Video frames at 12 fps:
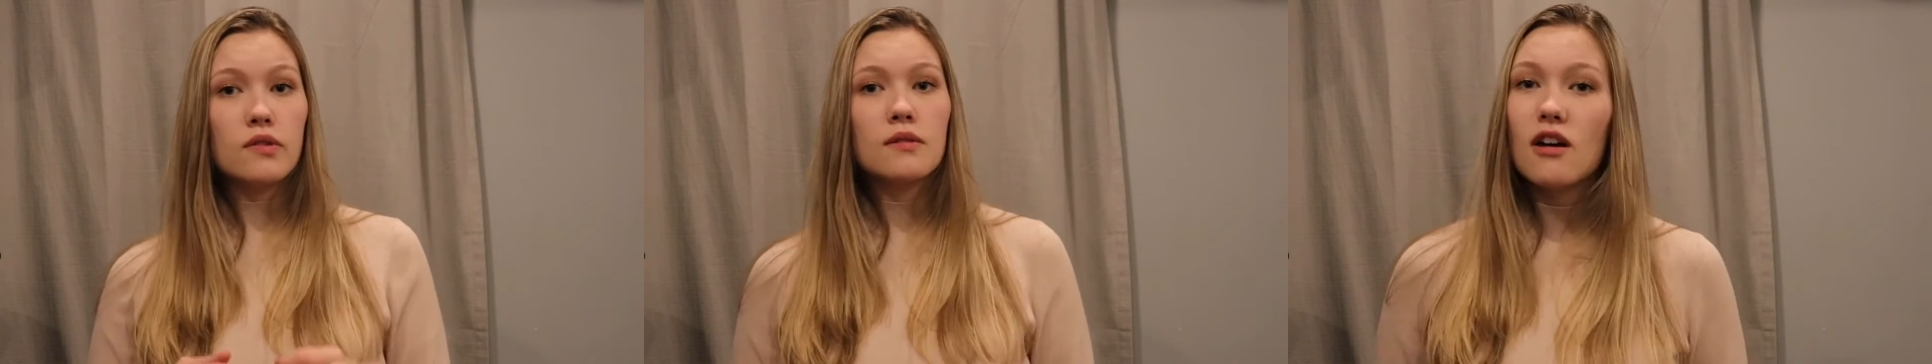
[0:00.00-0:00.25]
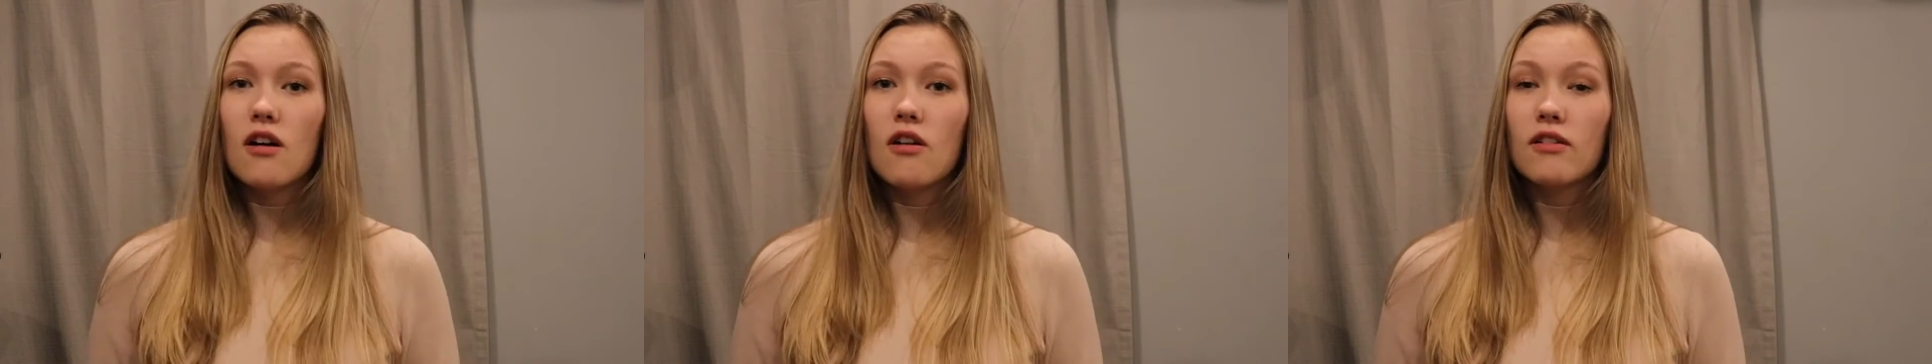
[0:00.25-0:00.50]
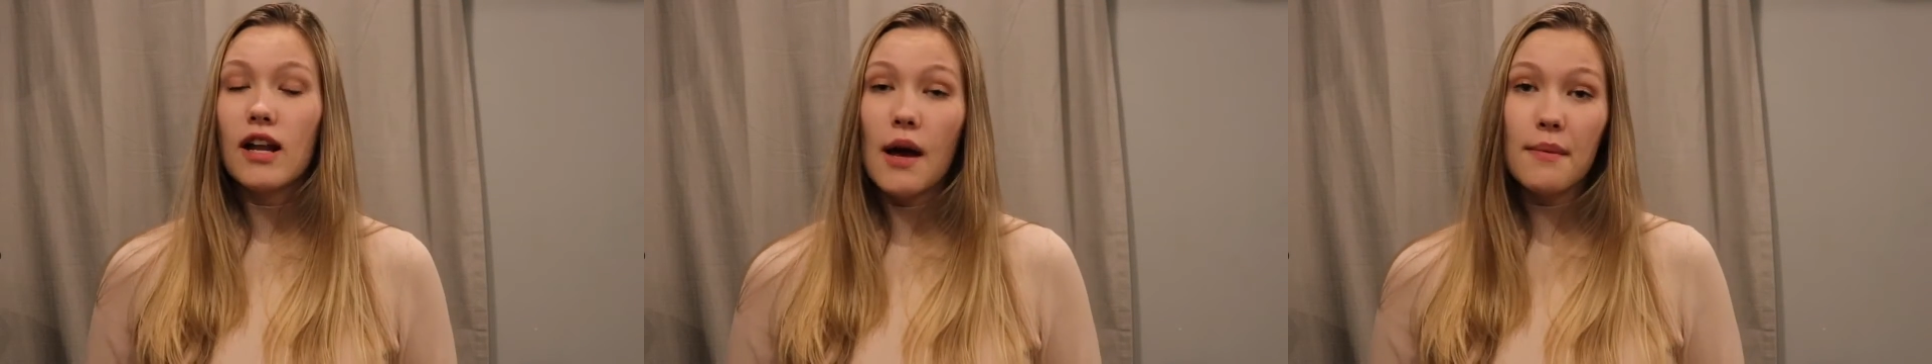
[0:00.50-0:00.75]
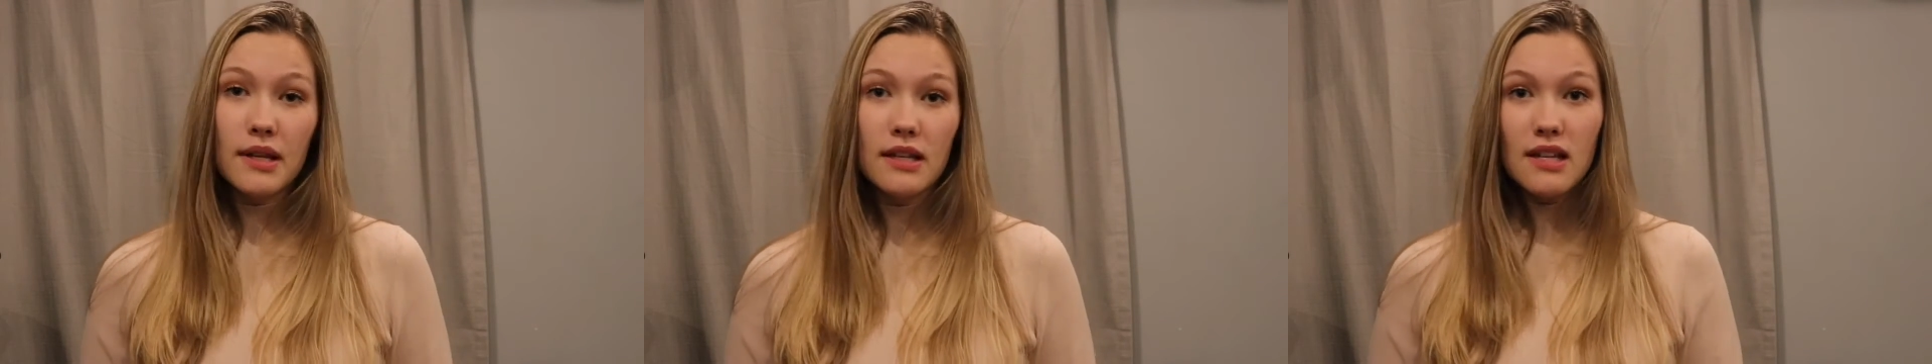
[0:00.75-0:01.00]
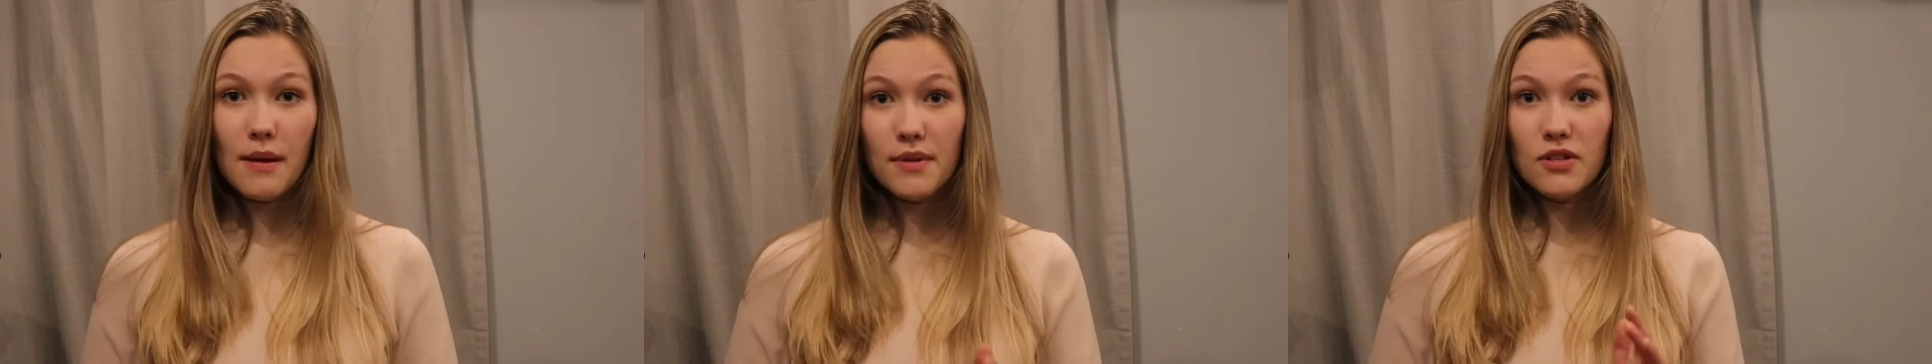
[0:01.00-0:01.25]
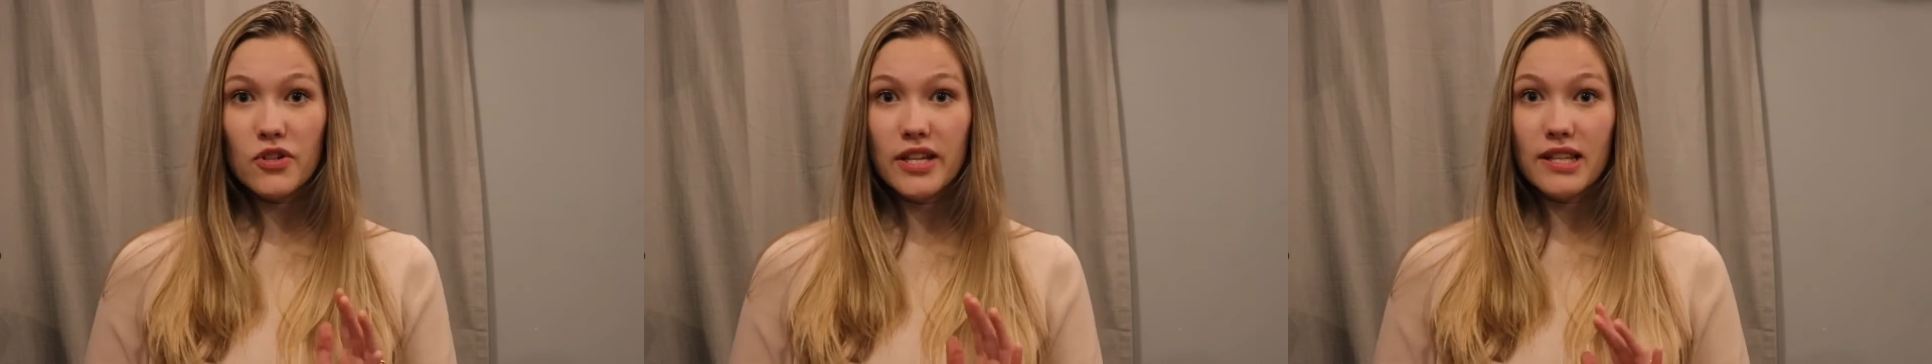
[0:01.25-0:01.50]
So now I'm gonna
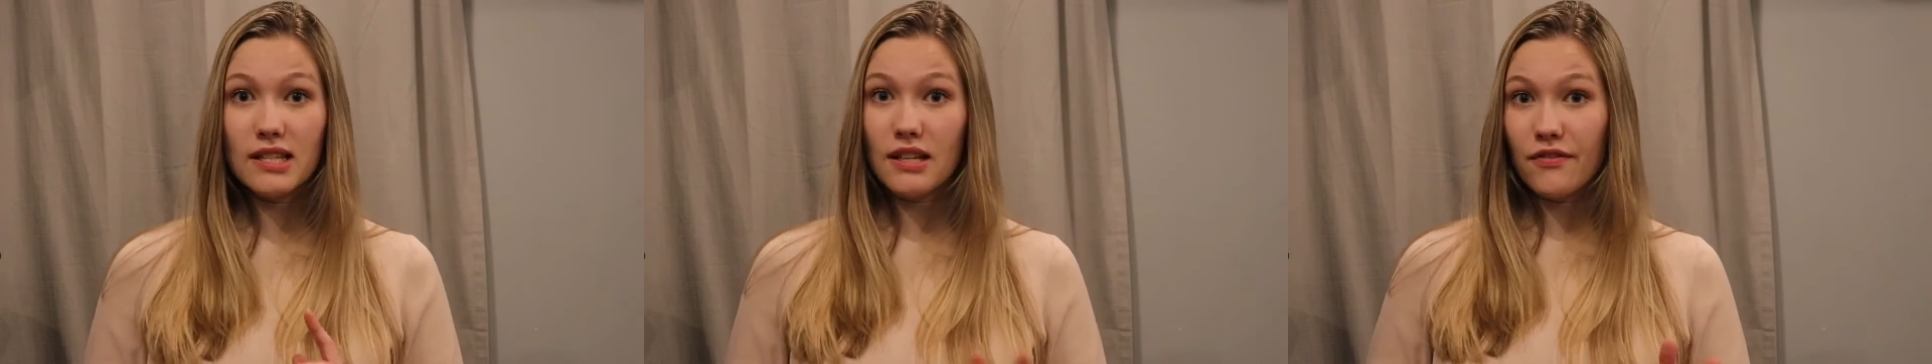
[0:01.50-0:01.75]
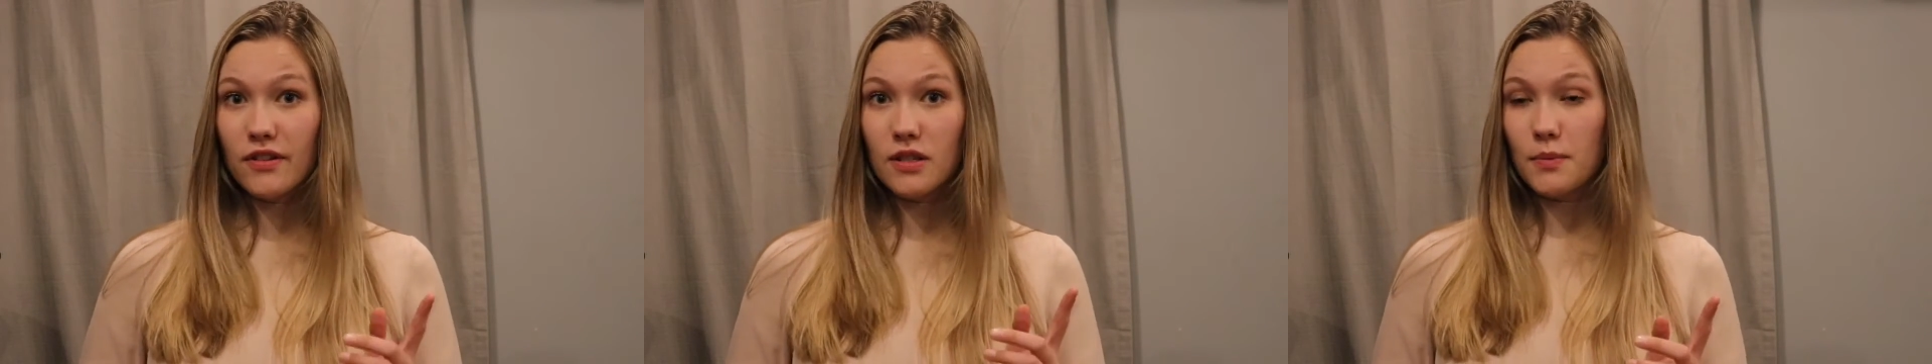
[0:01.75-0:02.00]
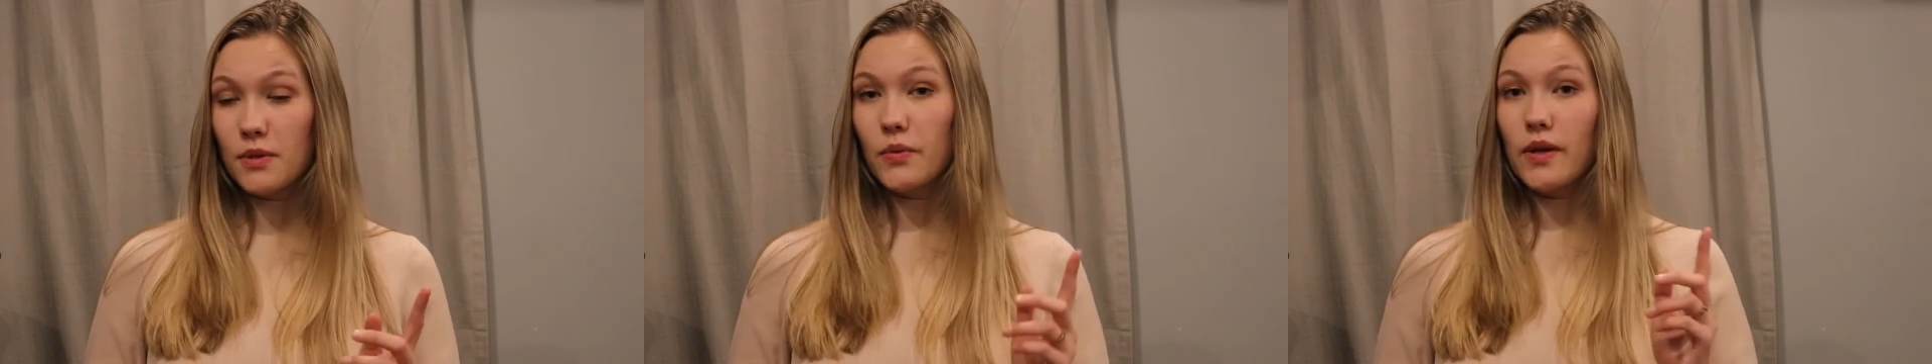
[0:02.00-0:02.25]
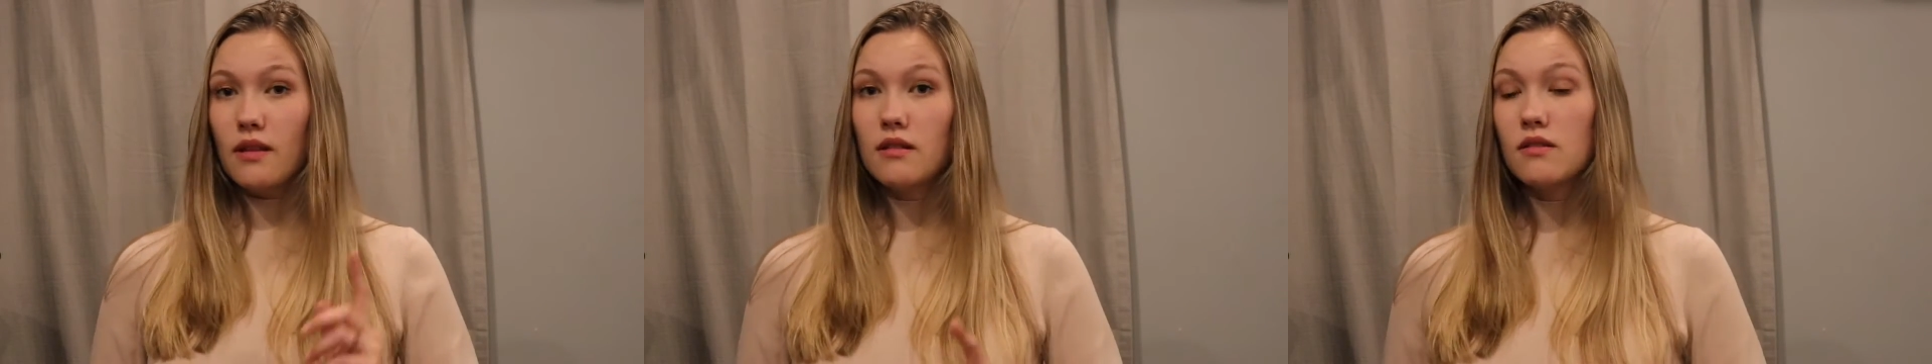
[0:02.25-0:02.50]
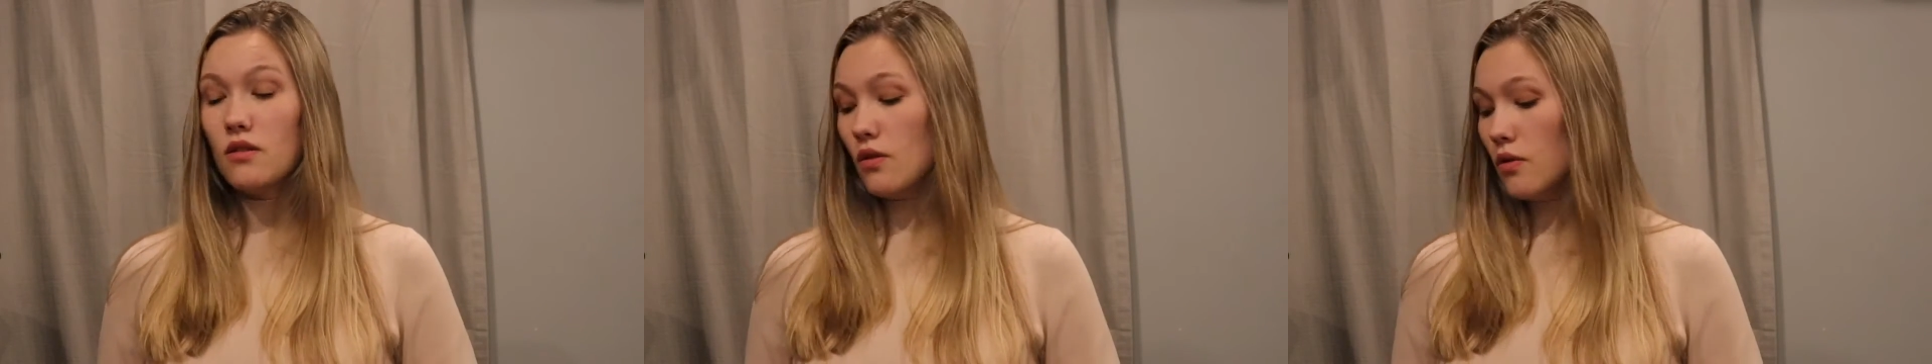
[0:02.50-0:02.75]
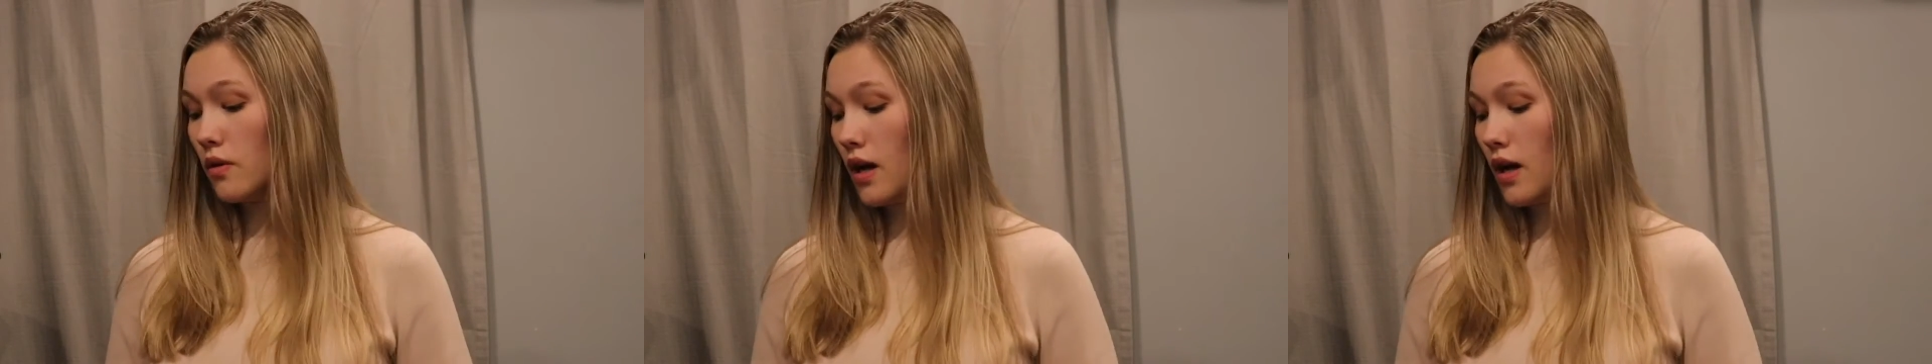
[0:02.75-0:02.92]
demonstrate the difference between the two.